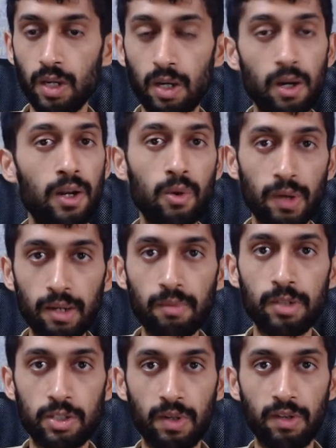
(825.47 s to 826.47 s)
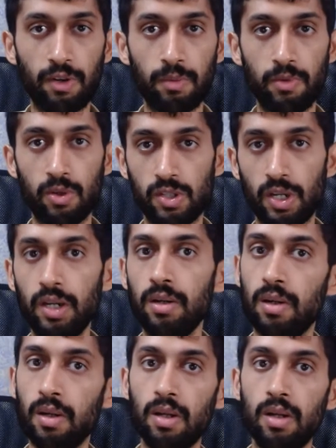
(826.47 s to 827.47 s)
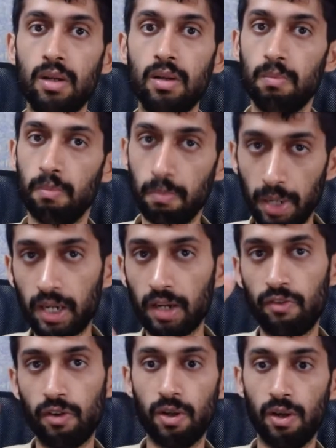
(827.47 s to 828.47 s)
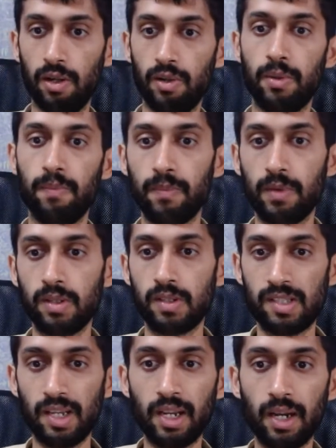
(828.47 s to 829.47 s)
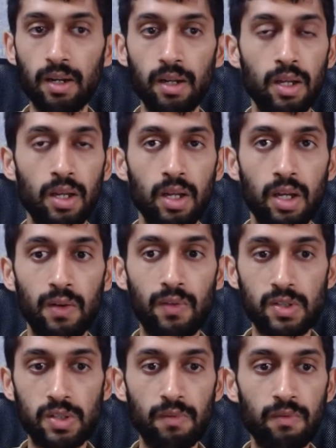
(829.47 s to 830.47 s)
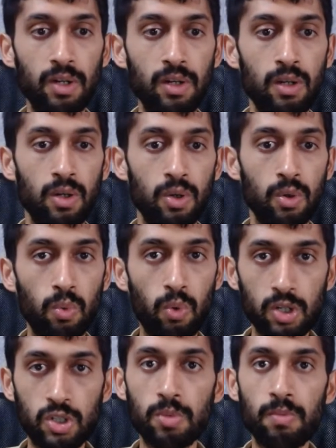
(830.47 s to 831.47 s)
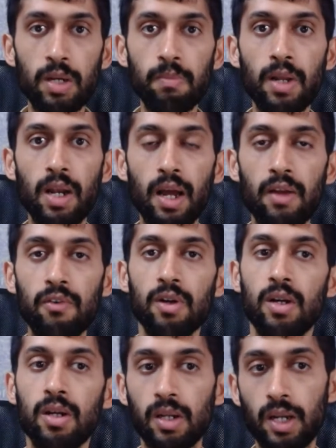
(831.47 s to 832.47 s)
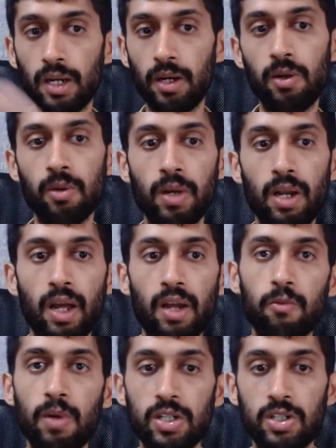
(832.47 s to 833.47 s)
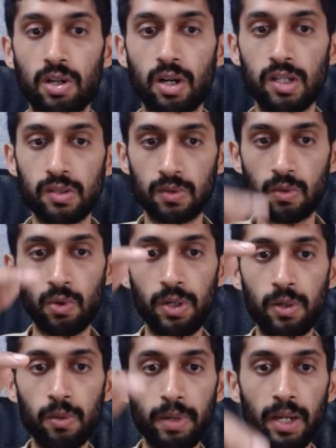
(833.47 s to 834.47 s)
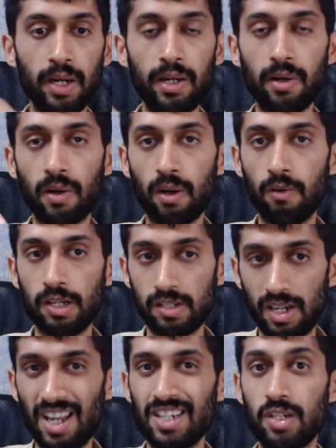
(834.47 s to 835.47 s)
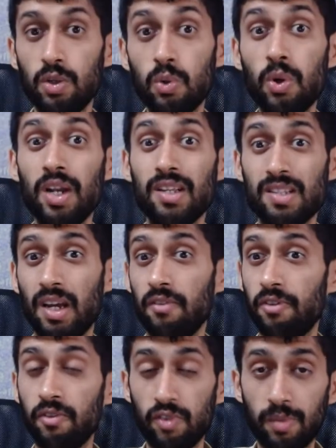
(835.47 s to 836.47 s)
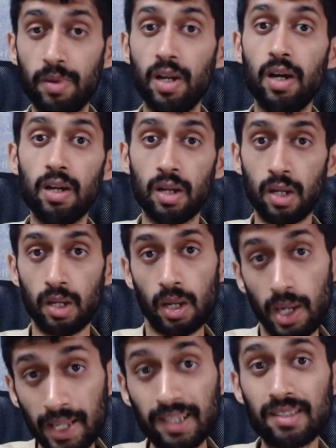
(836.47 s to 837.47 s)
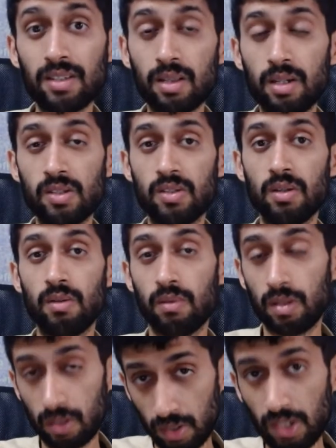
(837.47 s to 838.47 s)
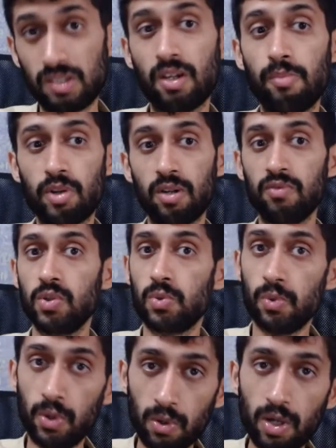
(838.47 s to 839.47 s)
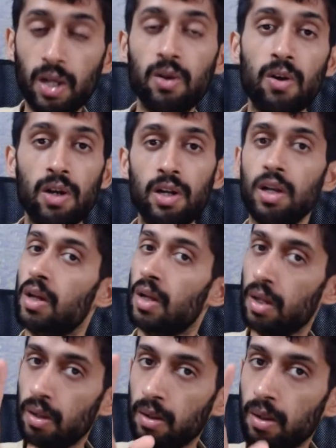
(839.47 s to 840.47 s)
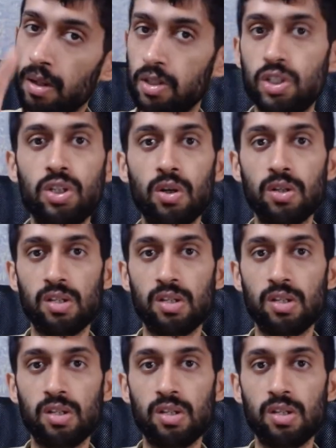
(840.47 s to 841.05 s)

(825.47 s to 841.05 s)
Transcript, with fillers: it will require investment from your side make it for your health second if you're someone who wants to meet me live get into my live masterclass, go into bit.ly slash ULS hyphen webinar. Link is in the de description of this video. Click on it, register